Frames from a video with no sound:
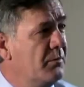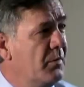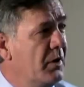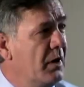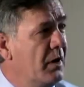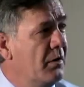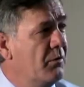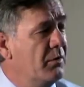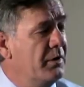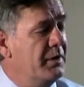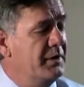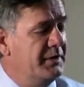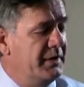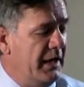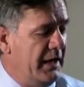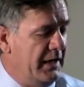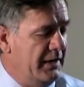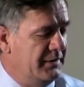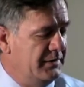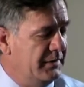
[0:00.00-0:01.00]
tomorrow where he
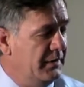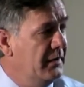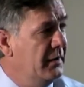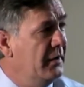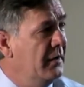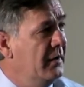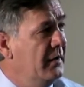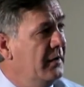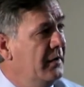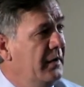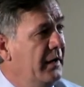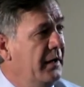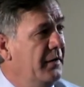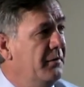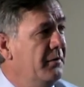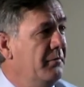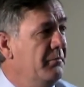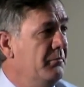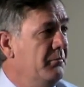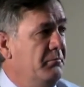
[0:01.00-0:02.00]
ties.
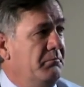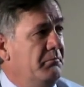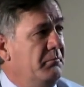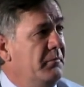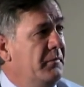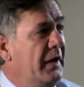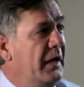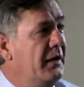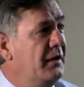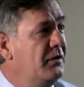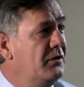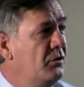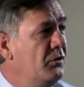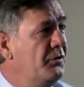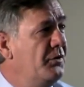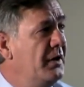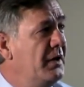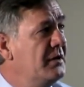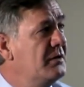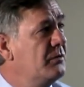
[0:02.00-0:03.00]
And they do
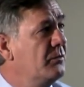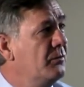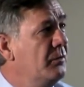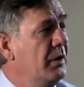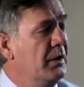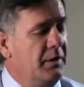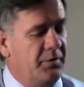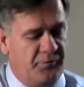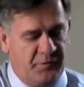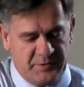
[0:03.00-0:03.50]
things really